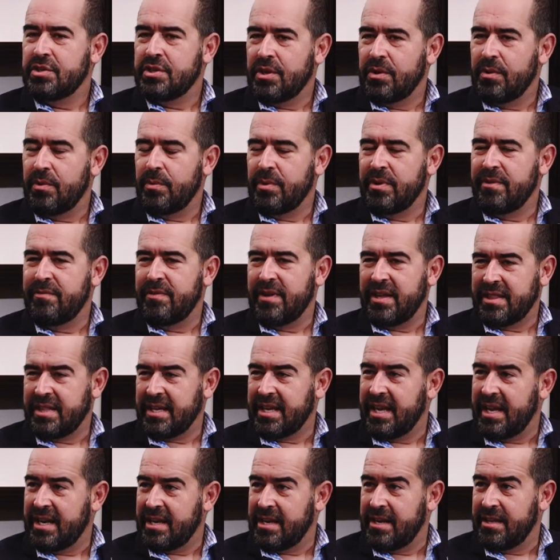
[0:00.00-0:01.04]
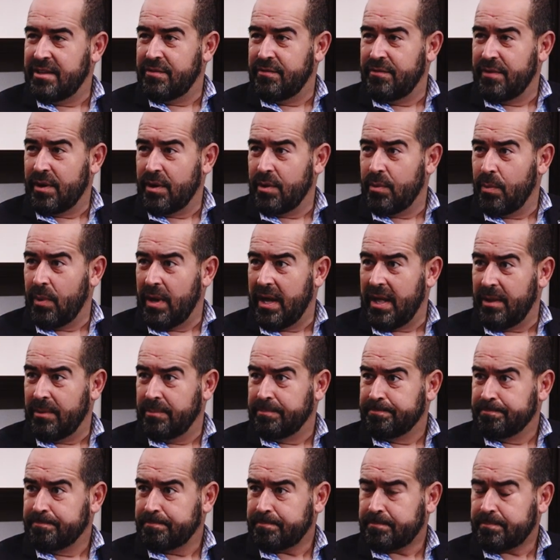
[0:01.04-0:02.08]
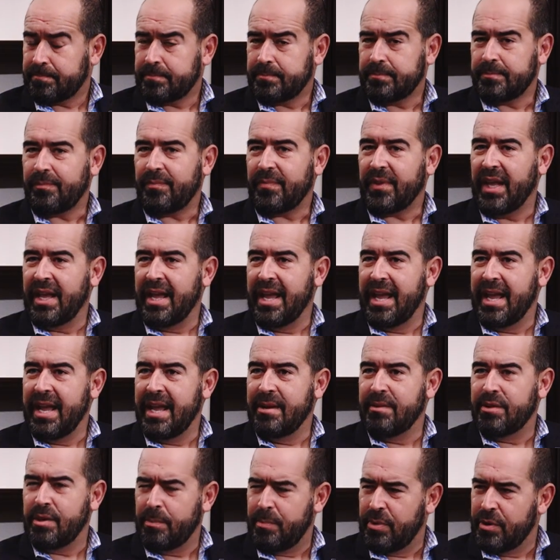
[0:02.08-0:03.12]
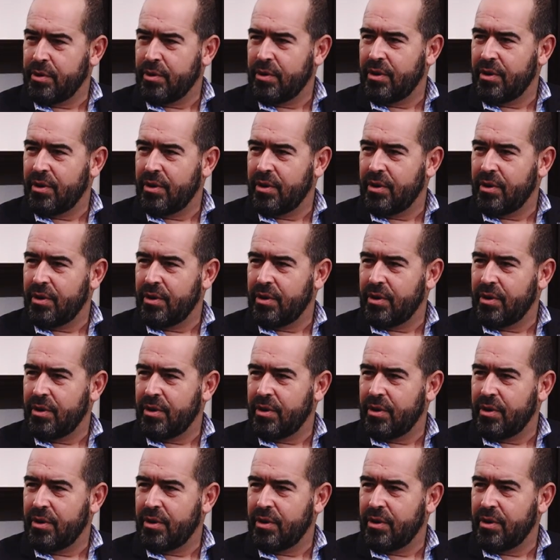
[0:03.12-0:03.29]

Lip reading: So we vet the candidates very well. And to